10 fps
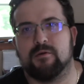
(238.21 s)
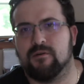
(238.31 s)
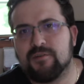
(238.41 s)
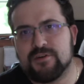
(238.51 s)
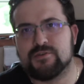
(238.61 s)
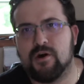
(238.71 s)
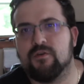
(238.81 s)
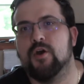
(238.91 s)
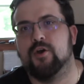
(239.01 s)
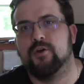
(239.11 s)
Well, first
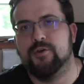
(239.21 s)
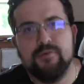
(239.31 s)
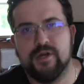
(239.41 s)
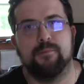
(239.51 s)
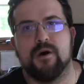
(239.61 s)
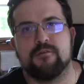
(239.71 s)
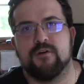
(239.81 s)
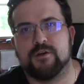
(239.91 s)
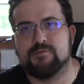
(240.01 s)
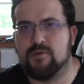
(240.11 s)
off, you dumb
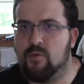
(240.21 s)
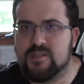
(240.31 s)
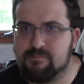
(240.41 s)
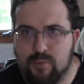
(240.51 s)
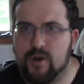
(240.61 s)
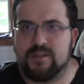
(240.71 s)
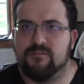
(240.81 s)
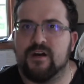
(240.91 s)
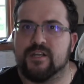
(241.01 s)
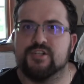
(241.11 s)
motherfuckers were the ones that bought the
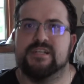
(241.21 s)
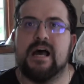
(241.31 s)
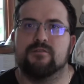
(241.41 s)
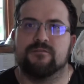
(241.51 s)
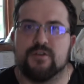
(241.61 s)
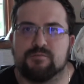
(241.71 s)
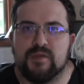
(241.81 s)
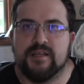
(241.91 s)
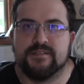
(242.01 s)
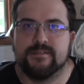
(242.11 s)
fucking shit out in the first
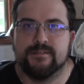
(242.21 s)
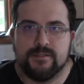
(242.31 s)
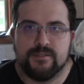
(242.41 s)
place.